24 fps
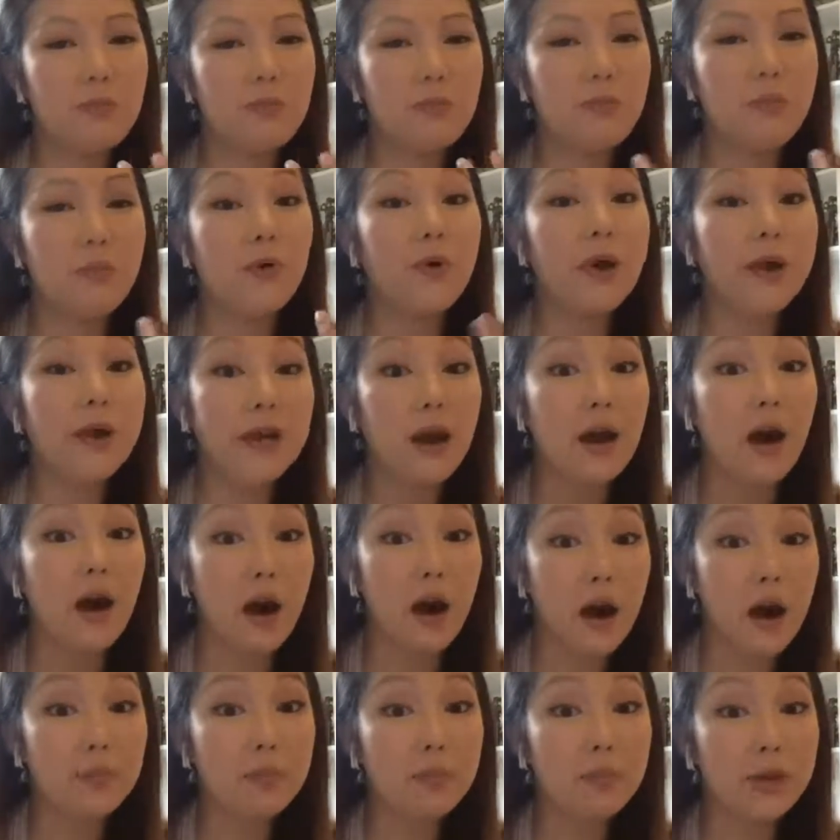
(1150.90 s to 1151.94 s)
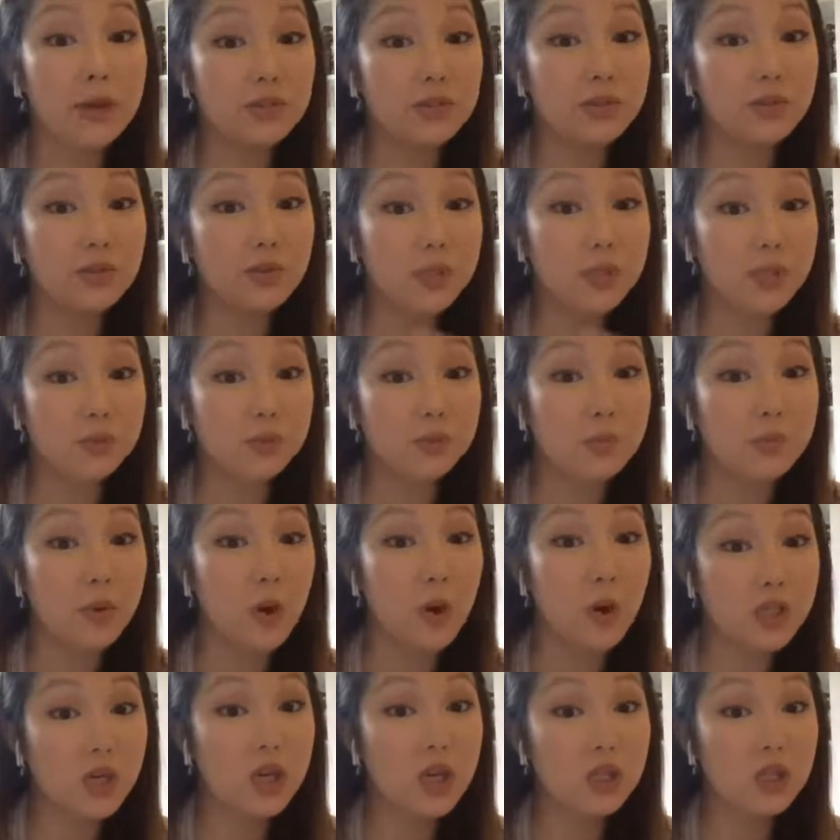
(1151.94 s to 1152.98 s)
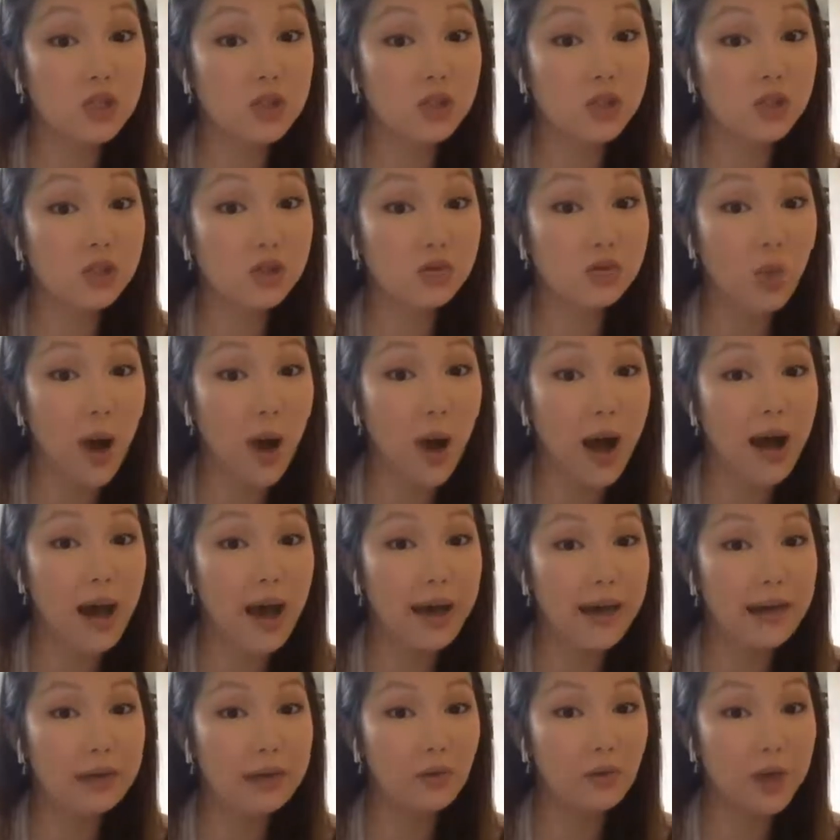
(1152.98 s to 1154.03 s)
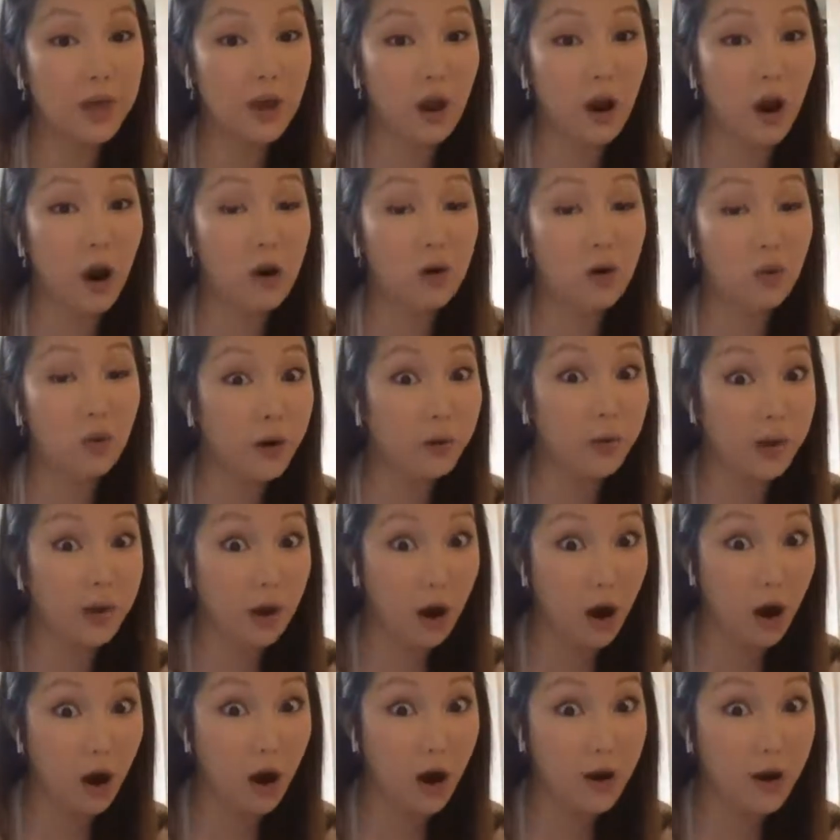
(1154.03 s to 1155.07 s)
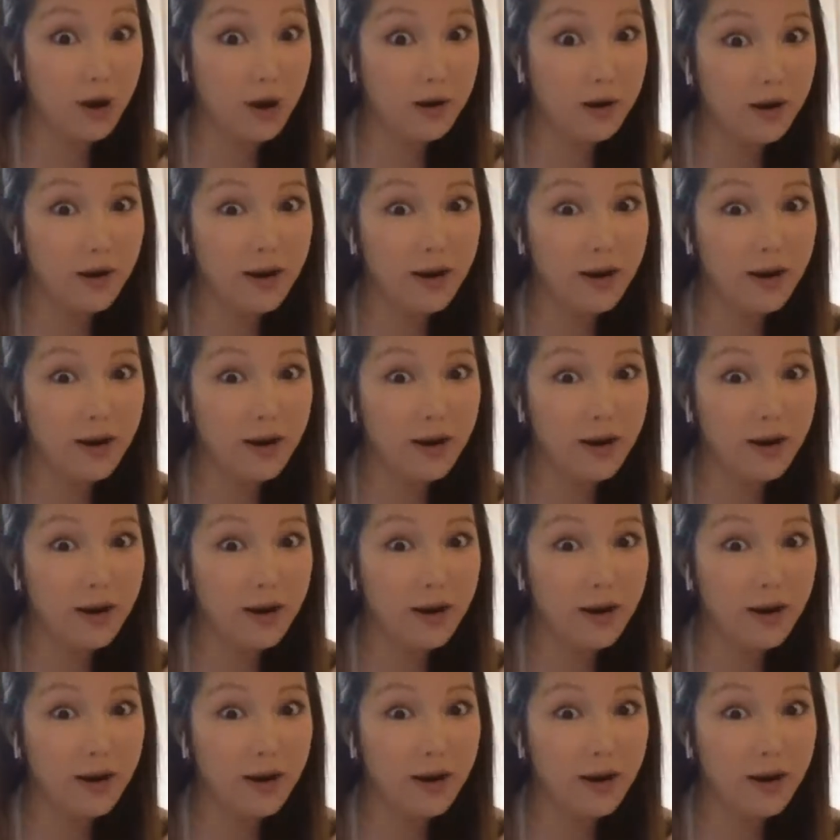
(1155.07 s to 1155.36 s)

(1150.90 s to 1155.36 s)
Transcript: bring up and to expose us to why we are where we are.